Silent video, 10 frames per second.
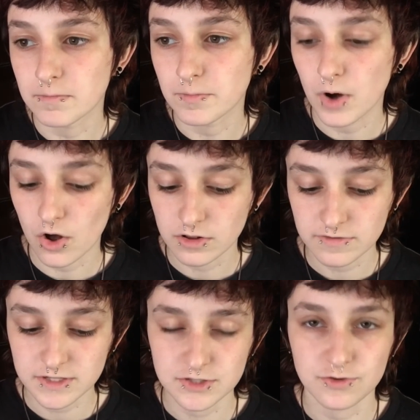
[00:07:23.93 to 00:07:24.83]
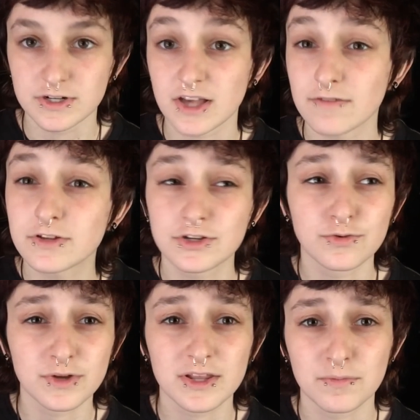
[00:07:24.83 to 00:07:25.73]
All of his stories have to do
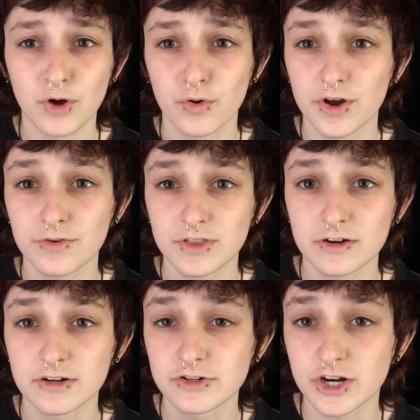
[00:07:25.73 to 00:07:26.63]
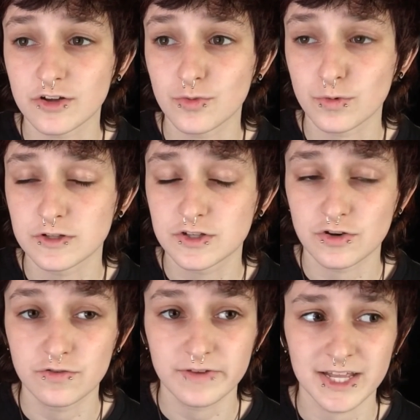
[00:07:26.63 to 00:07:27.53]
with him going out there to check the wood
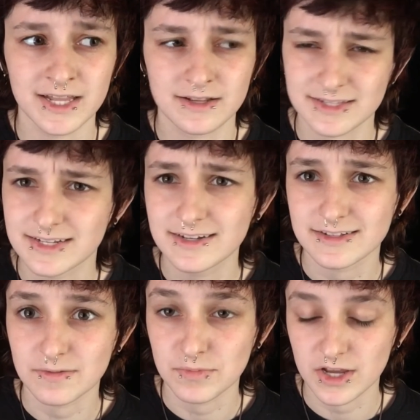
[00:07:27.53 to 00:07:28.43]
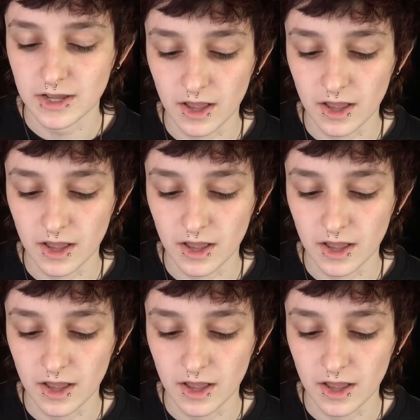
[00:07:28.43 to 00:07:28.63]
stove and then seeing something.